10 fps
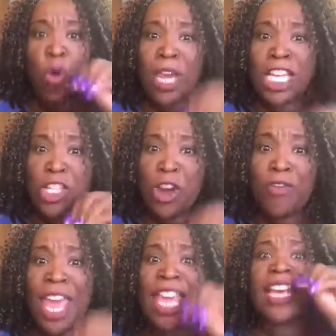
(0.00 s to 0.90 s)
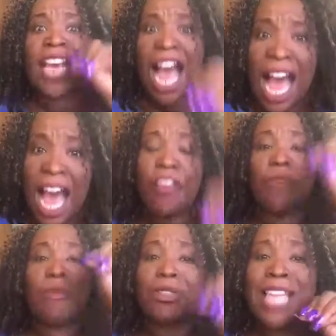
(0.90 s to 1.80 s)
We serve a God,
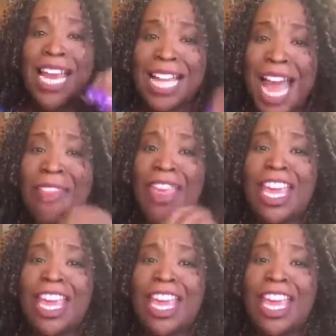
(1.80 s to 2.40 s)
the Most High God,